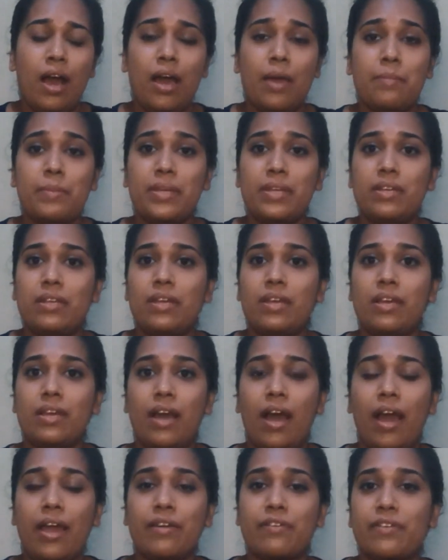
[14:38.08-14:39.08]
I mean,
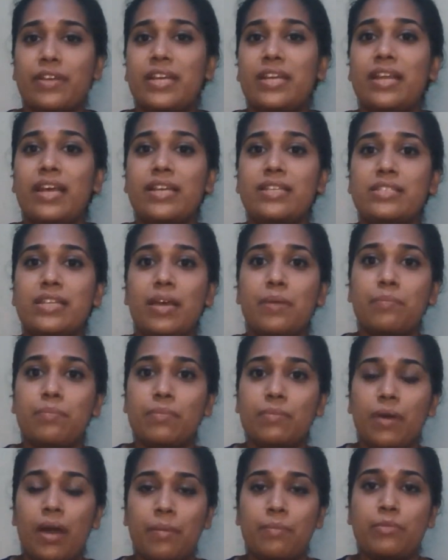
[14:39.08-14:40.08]
I realized
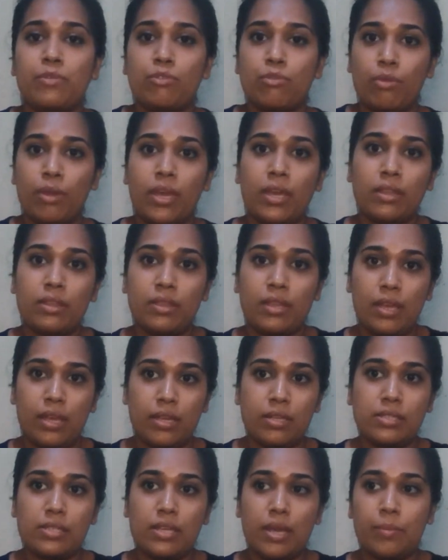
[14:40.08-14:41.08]
I'm doing
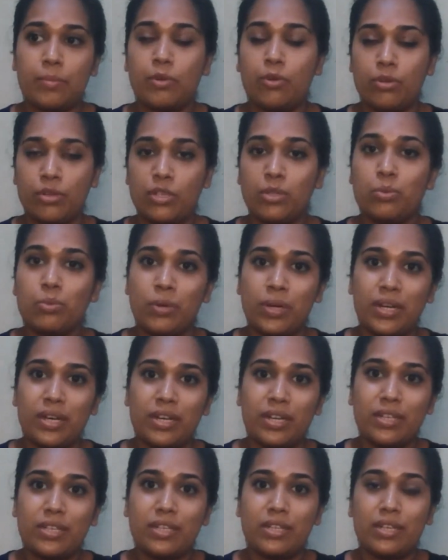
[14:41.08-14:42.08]
this, I'm going to
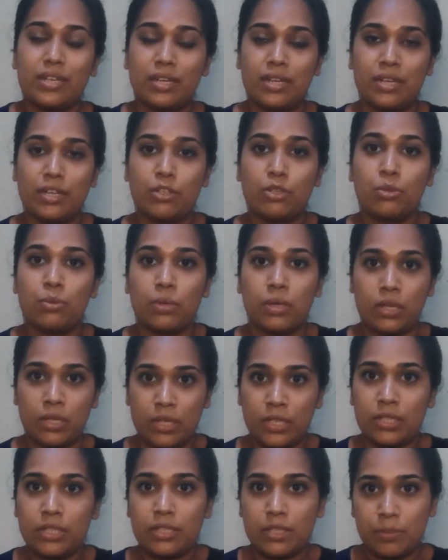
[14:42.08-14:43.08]
work to
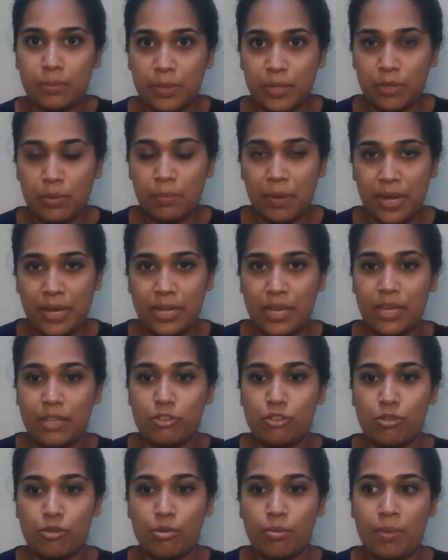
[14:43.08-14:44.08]
earn a little bit of
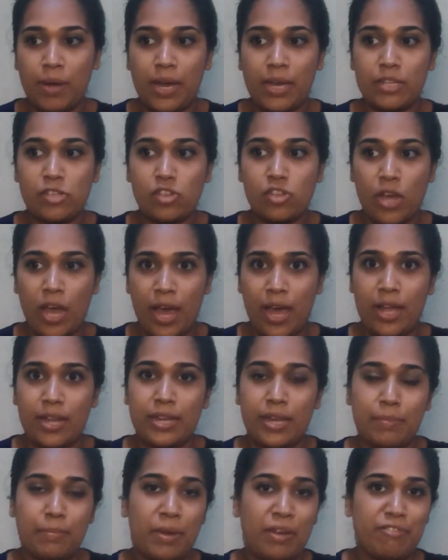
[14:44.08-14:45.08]
money so my
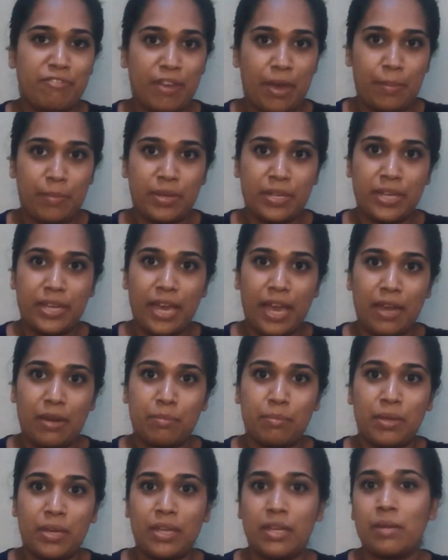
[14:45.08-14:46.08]
child and my family
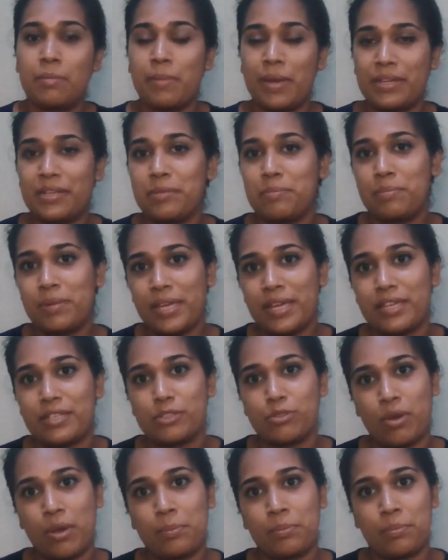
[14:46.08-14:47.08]
can be in a better
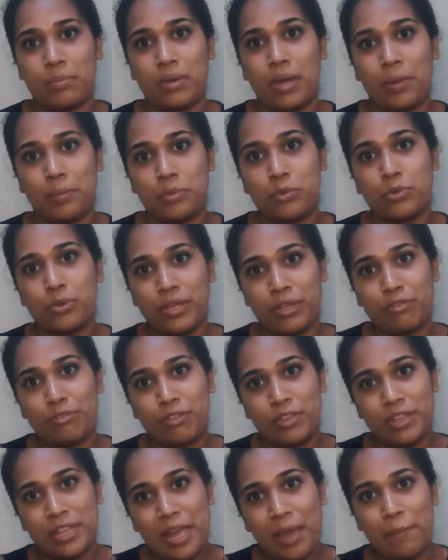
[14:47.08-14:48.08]
place. So I'm doing it
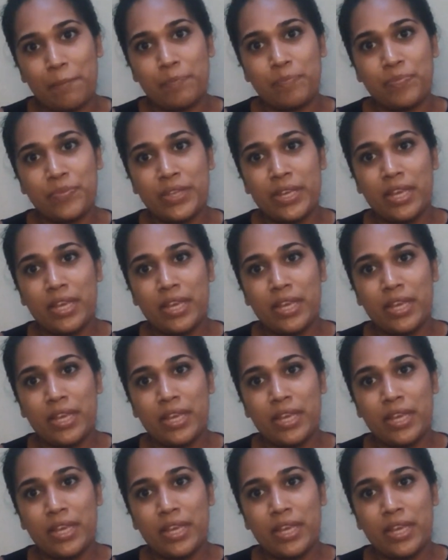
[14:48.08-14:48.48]
for them.